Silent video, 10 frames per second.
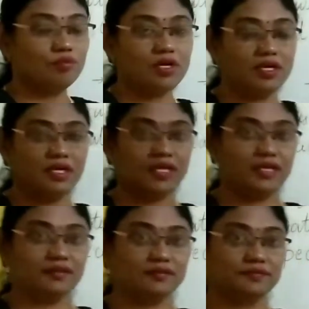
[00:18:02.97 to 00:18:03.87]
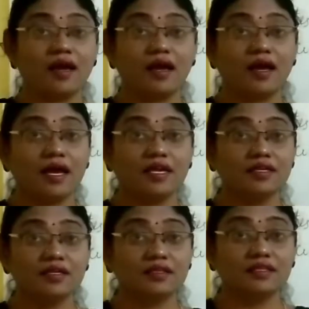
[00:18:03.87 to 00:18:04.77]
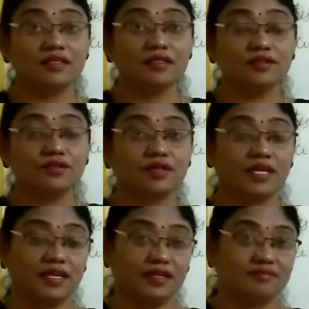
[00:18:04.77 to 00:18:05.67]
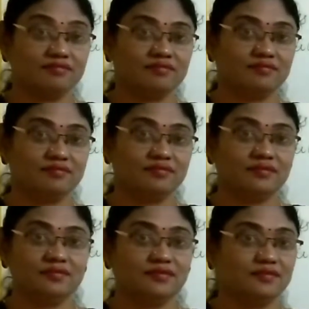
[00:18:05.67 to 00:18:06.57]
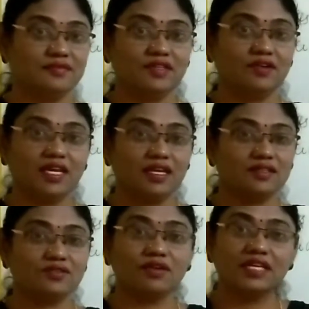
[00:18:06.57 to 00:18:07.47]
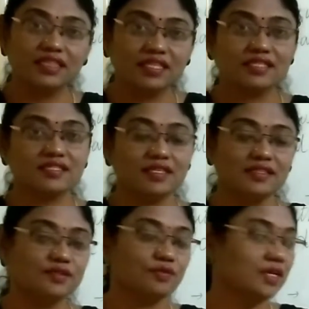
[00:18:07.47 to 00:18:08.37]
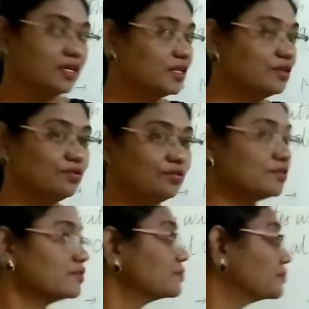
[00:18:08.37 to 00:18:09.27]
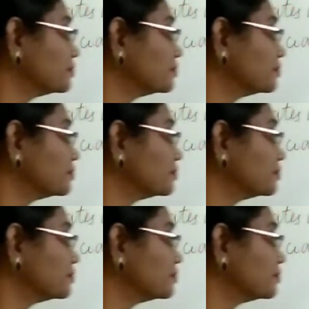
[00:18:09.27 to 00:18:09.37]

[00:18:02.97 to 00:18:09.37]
morning. I didn't today. Okay, so in that sense we can use.